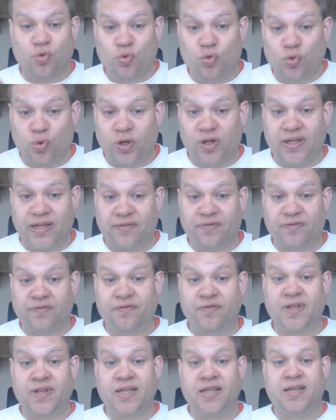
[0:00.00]

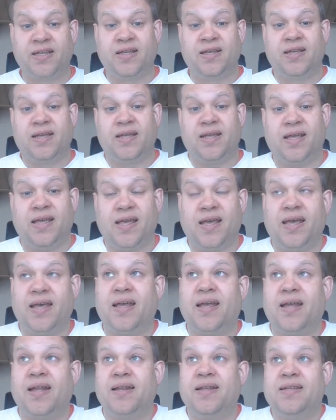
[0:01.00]
relief.
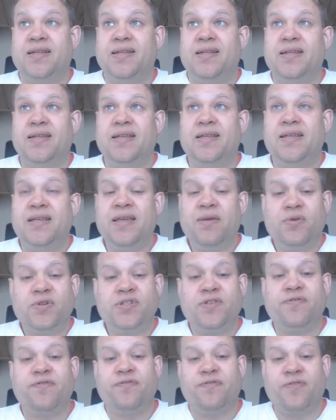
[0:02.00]
And he
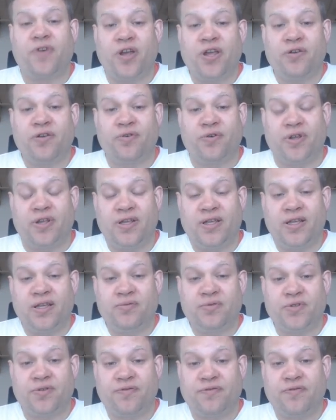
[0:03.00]
was a fighter. He
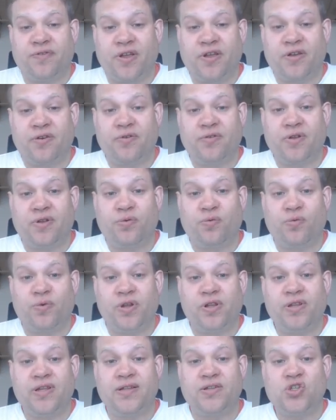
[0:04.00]
was a fighter that
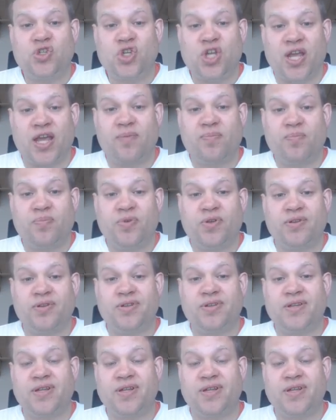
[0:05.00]
really championed